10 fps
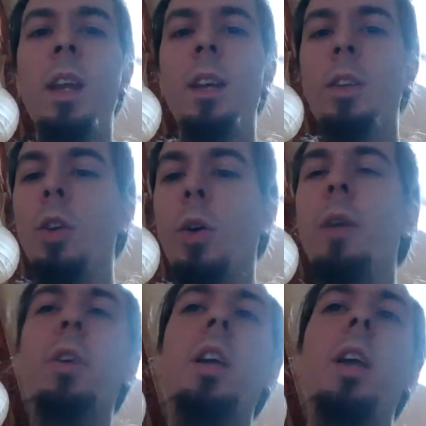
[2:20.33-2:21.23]

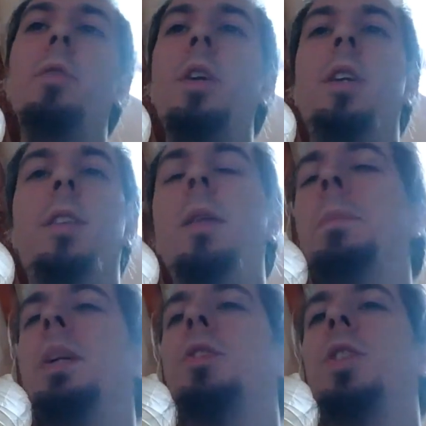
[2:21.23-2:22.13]
every 10
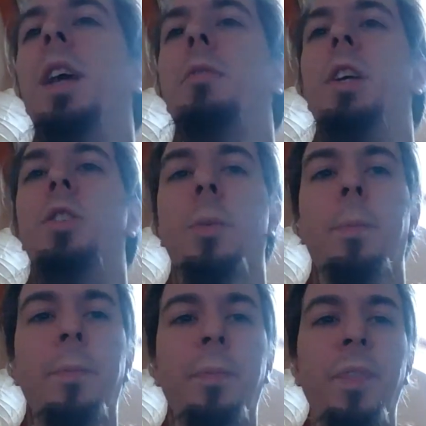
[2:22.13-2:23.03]
minutes on average.
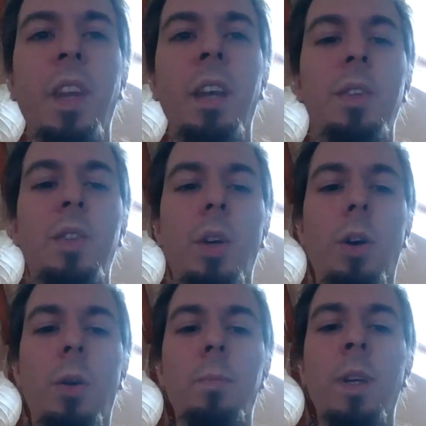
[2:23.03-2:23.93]

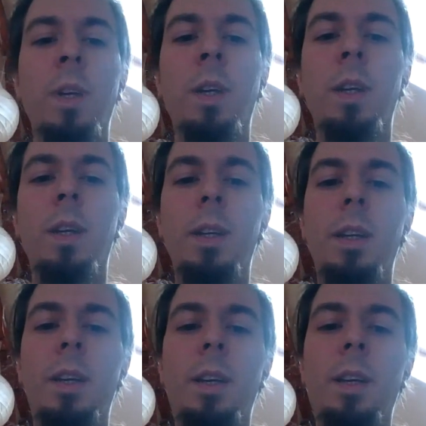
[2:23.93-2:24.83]
So
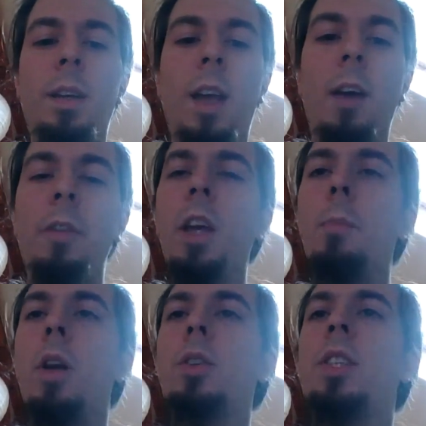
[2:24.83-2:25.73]
having a
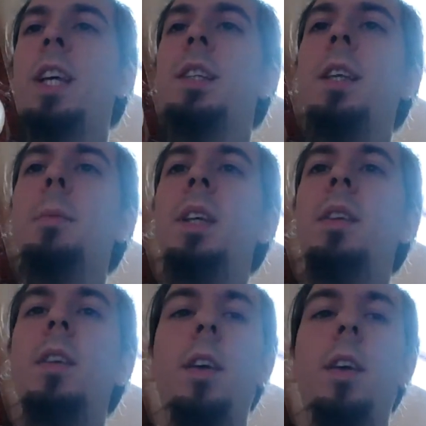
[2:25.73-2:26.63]
block size
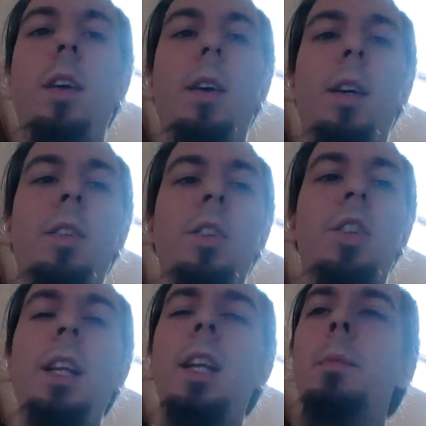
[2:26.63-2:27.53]
limit
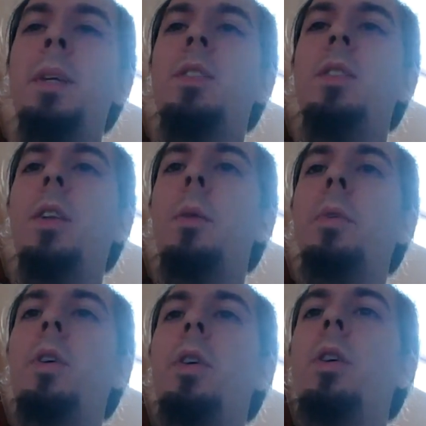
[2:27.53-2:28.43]
essentially limits the
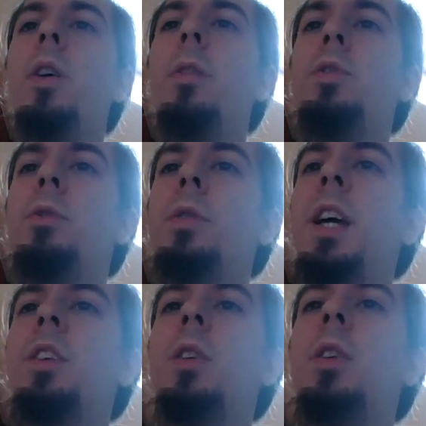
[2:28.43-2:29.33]
number of
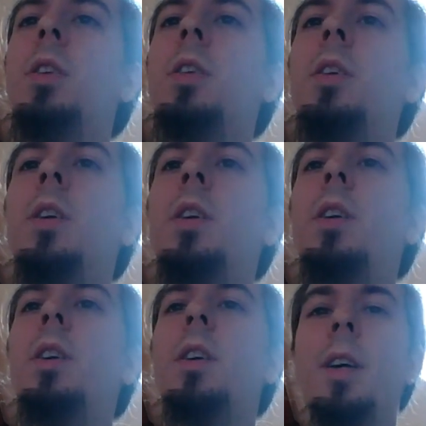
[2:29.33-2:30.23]
transactions
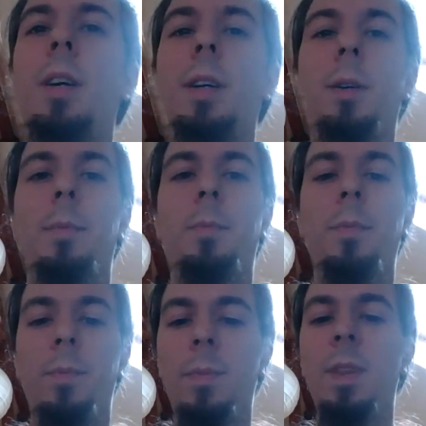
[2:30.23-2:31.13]

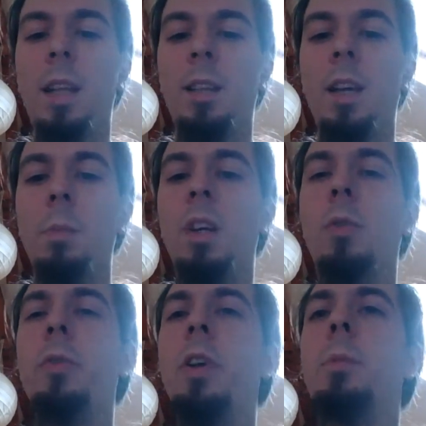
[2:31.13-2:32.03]
that can be
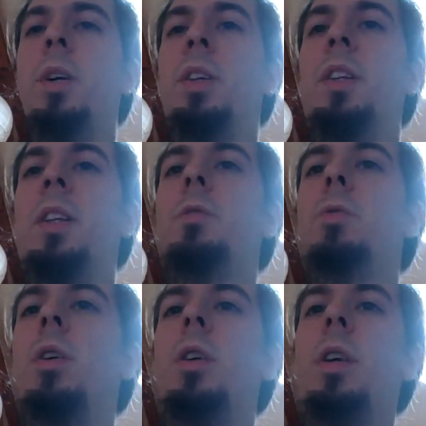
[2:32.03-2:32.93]
confirmed on the
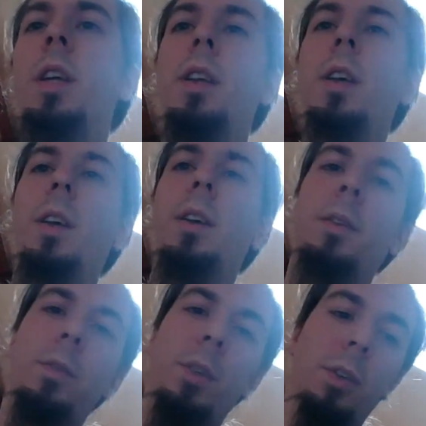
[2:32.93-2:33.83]
network in
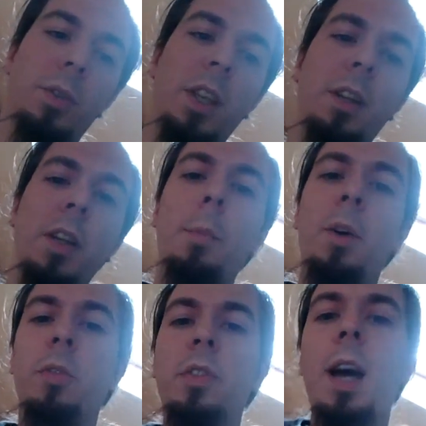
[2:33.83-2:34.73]
a certain
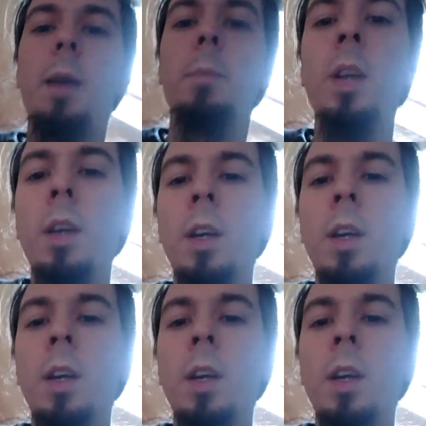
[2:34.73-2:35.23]
amount of time.